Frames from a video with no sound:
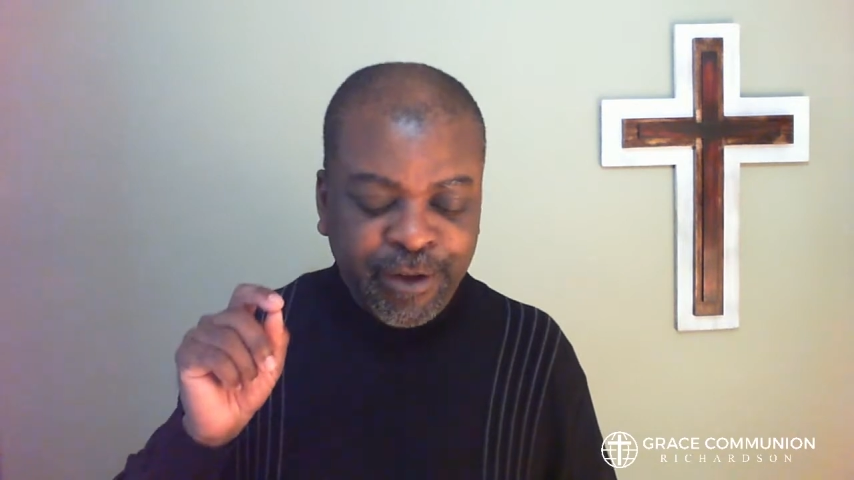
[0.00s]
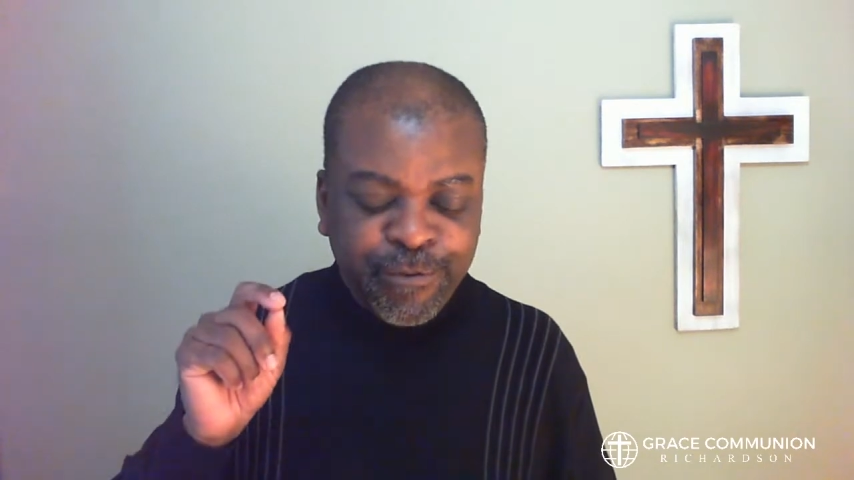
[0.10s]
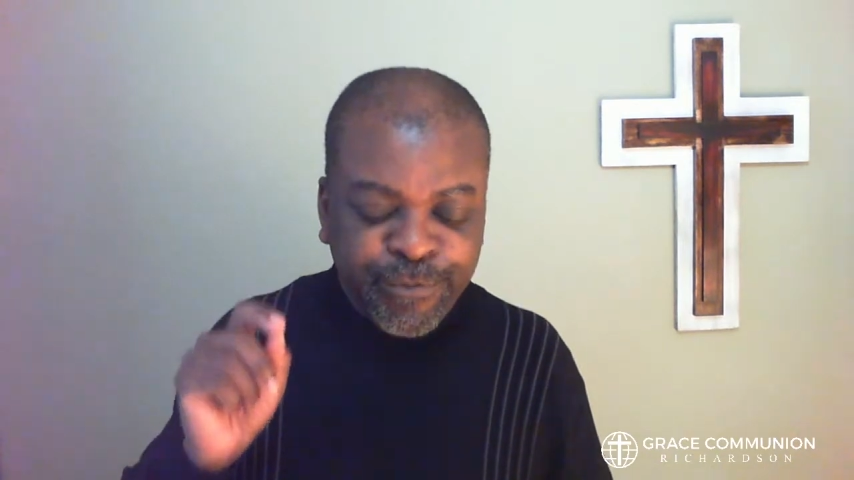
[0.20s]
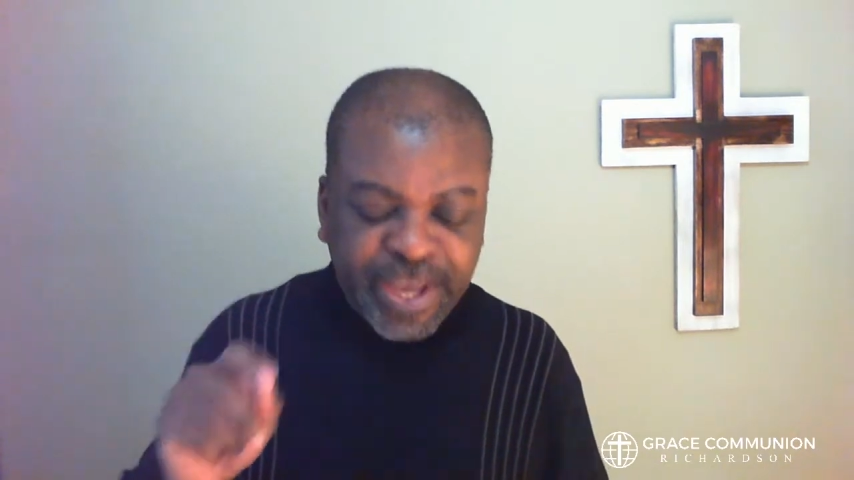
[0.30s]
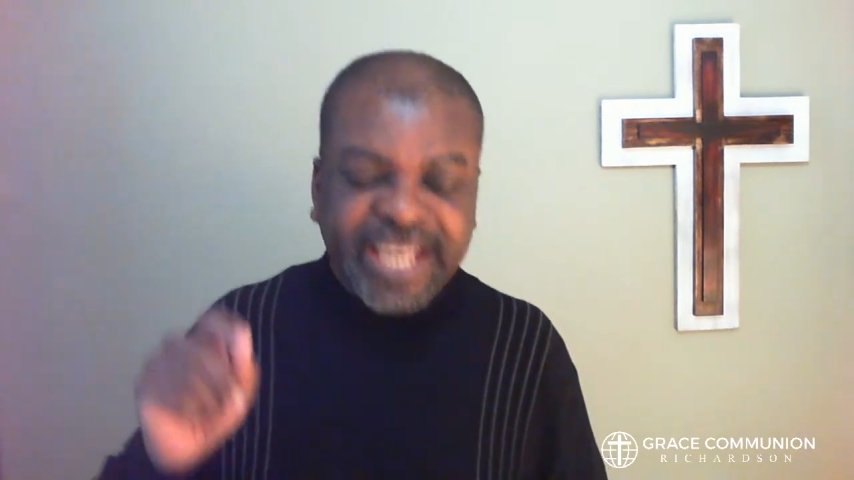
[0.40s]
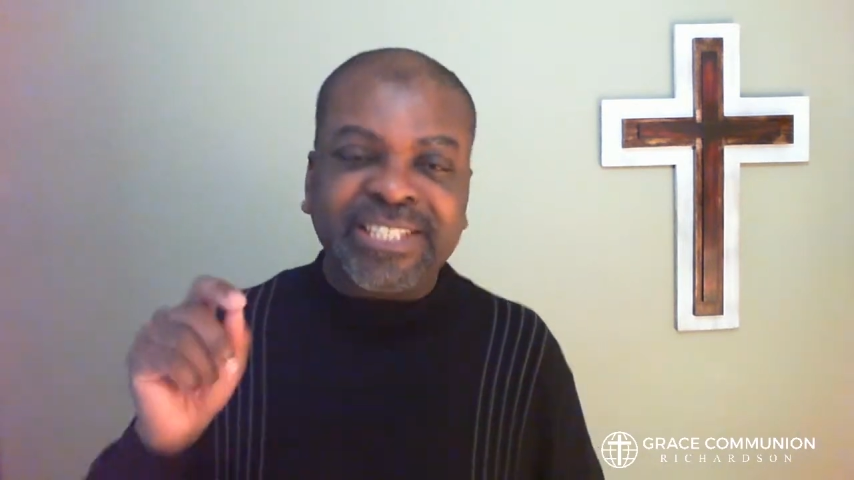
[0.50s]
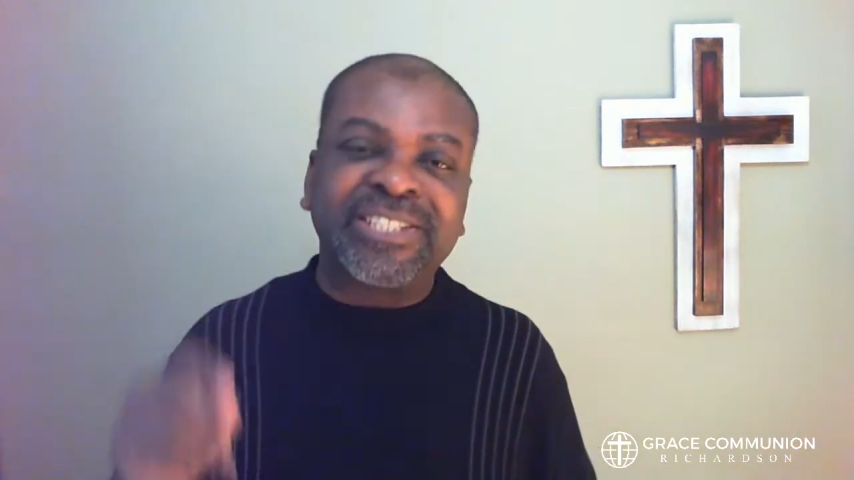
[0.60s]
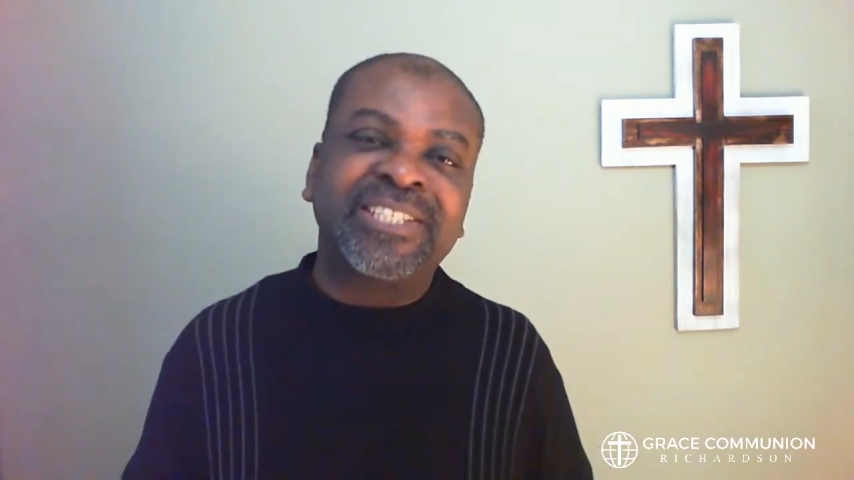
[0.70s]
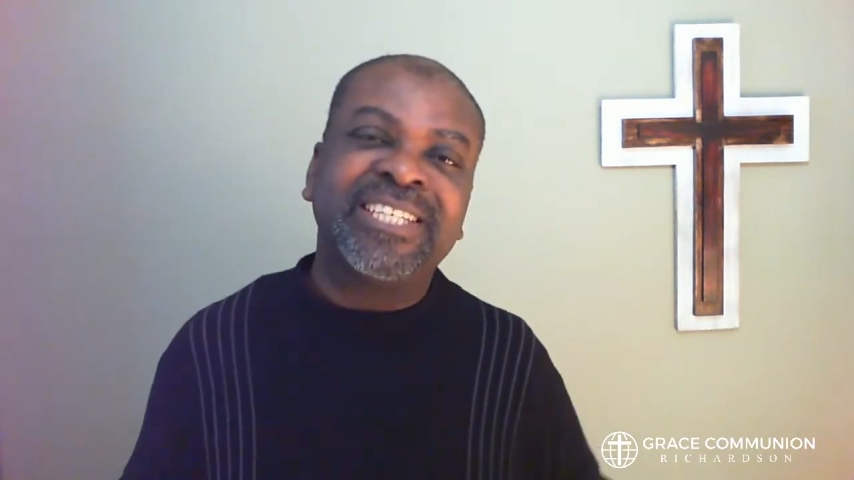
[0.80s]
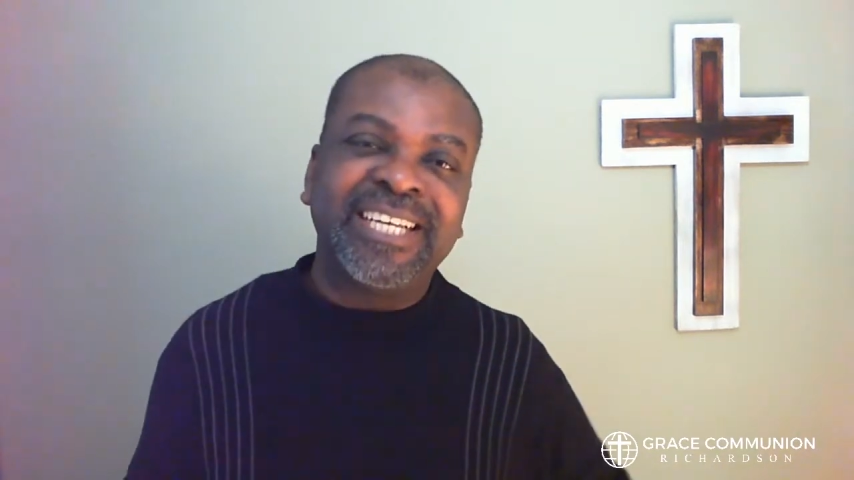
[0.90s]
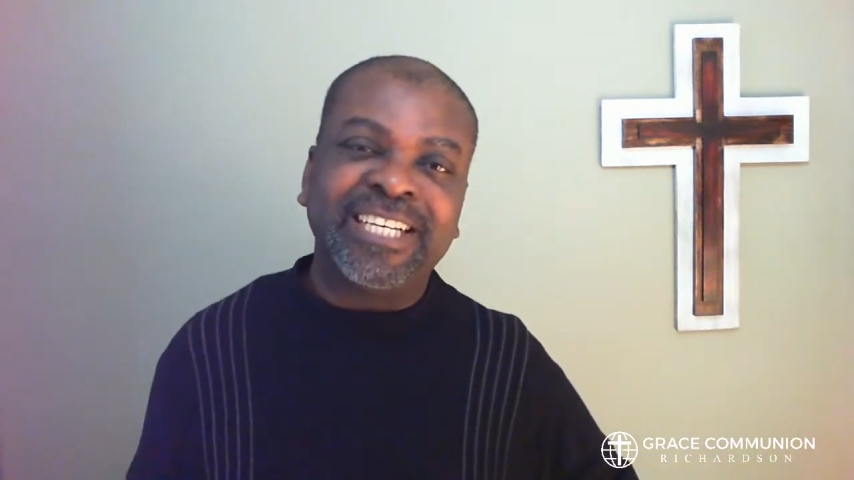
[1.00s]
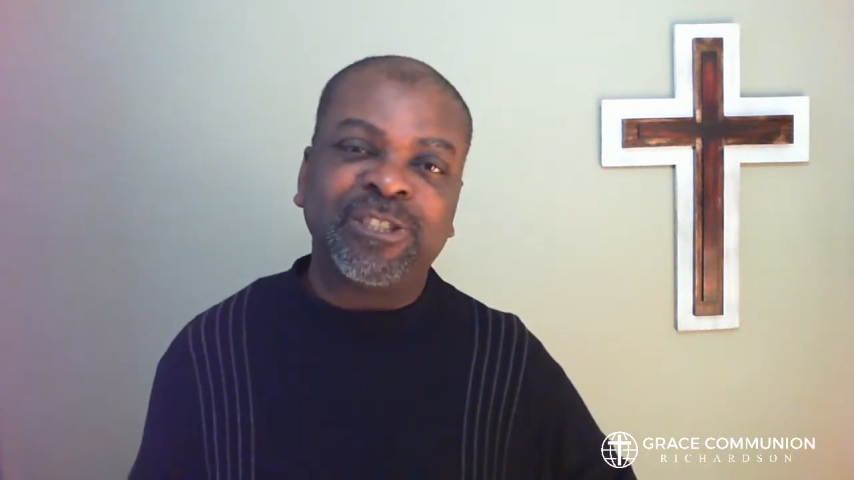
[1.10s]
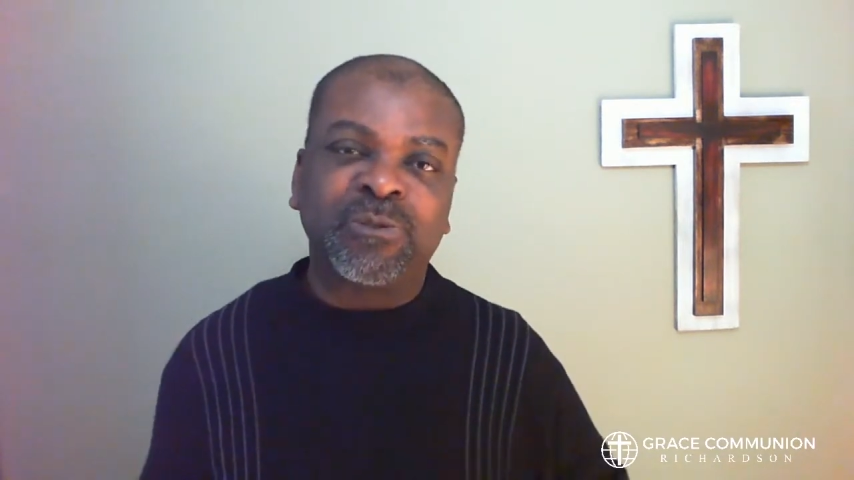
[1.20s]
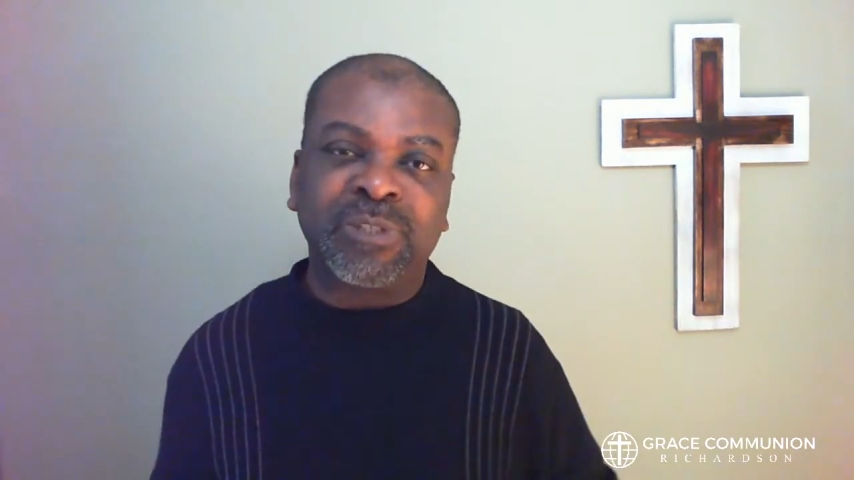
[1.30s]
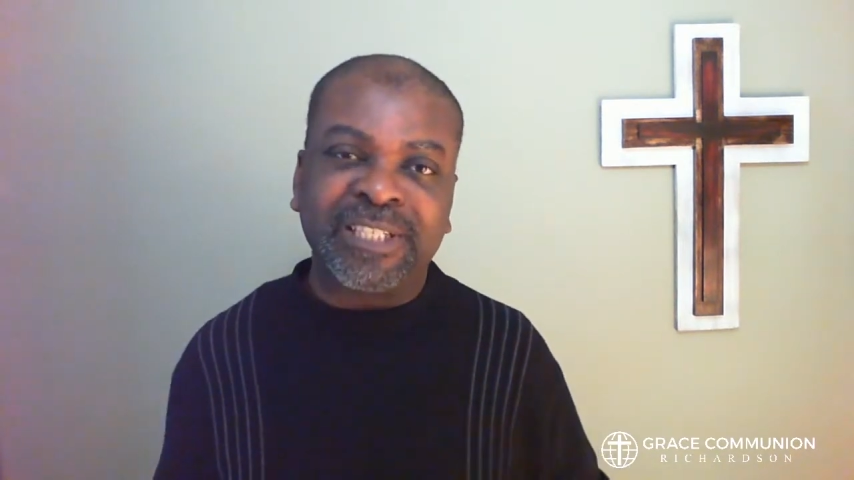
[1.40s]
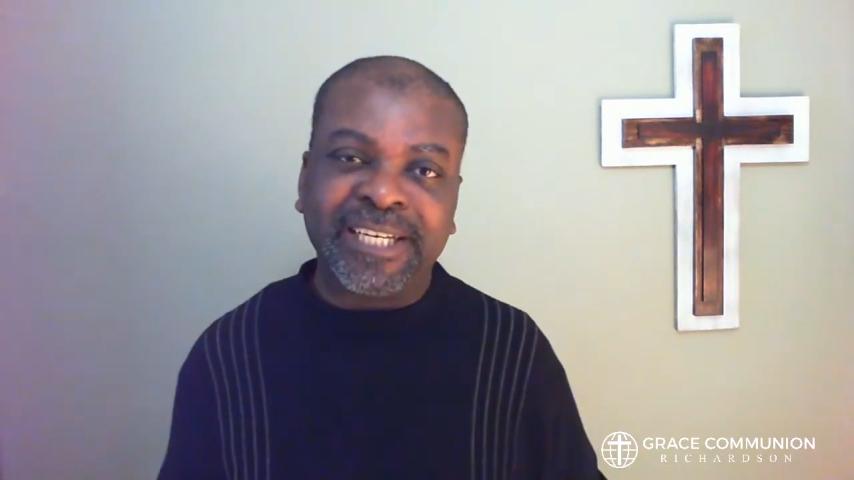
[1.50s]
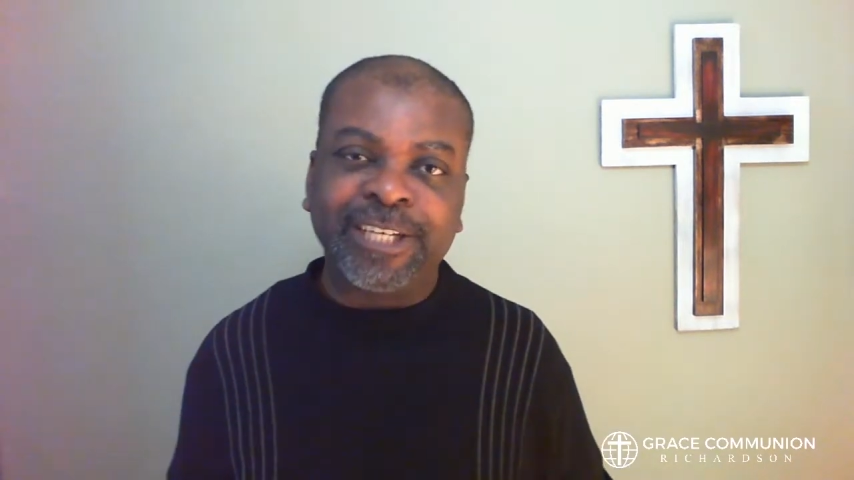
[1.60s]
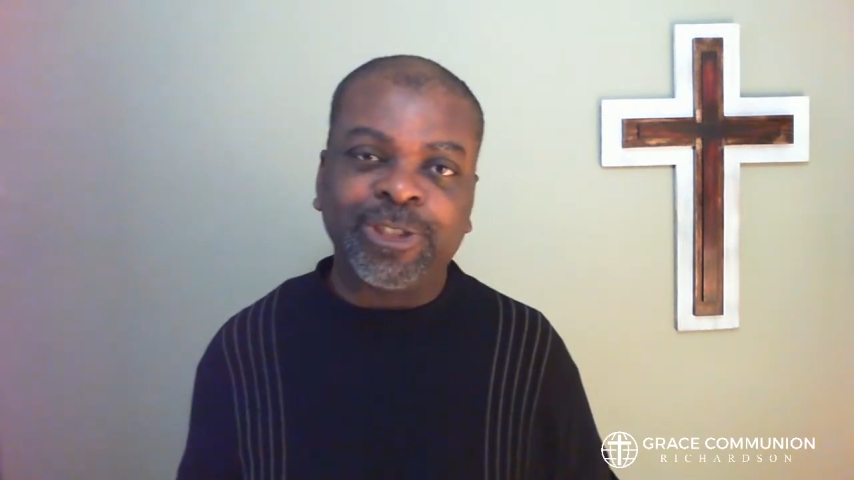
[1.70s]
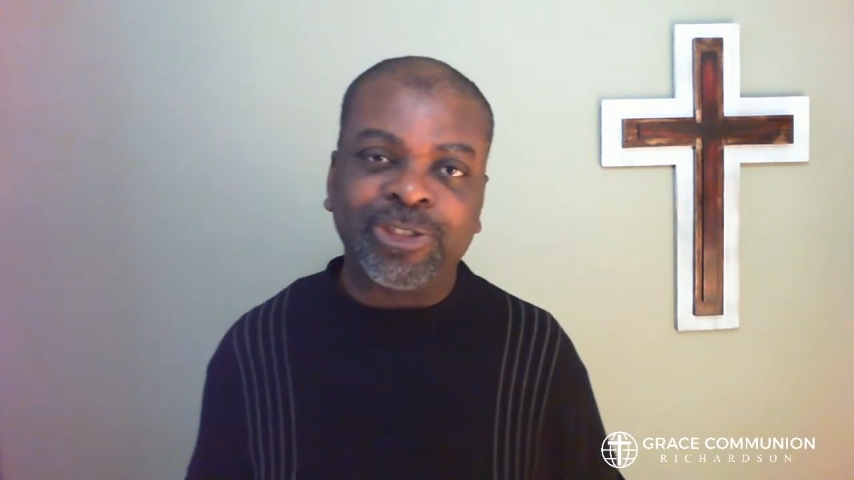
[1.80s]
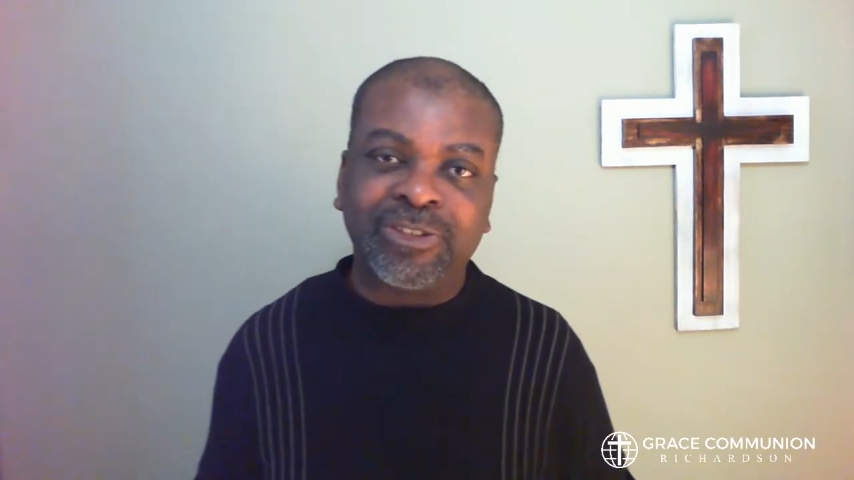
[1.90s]
faith is
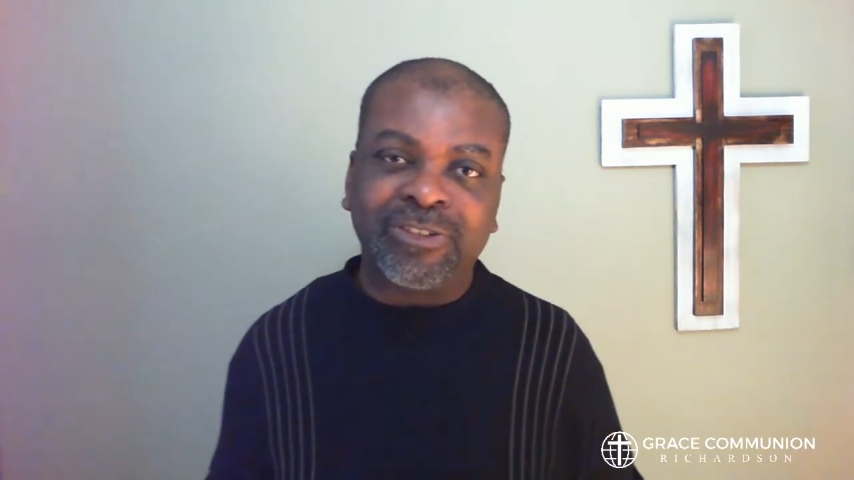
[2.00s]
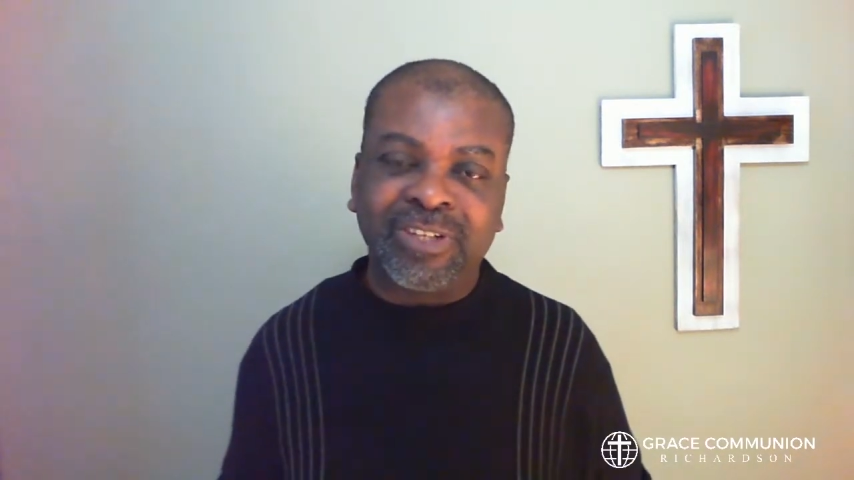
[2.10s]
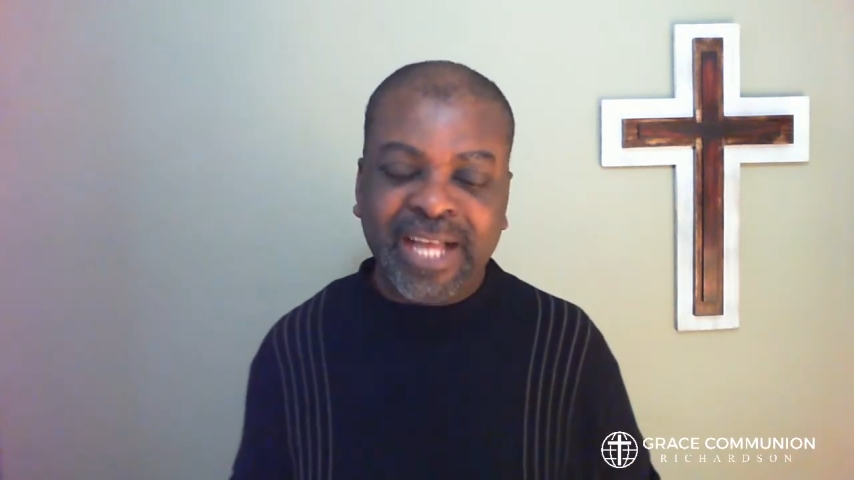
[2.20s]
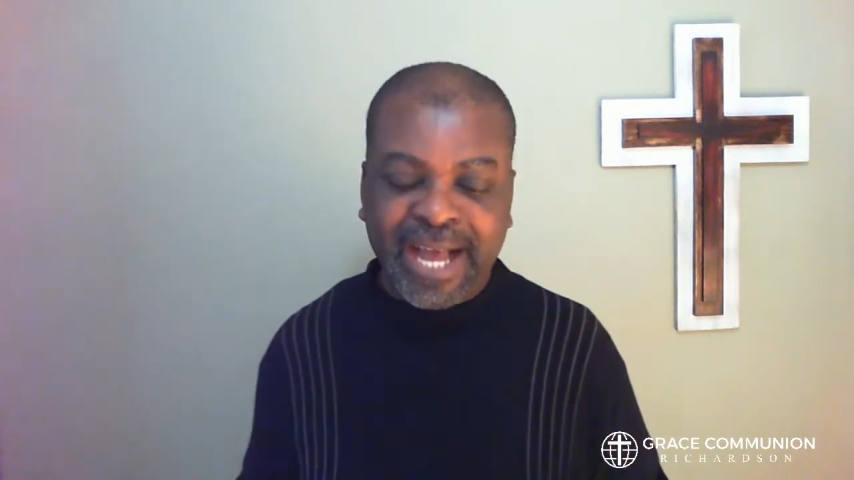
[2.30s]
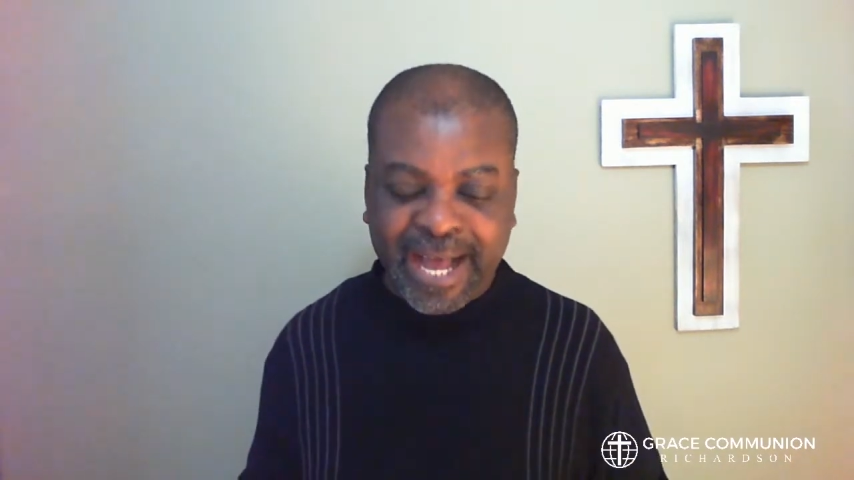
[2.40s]
relational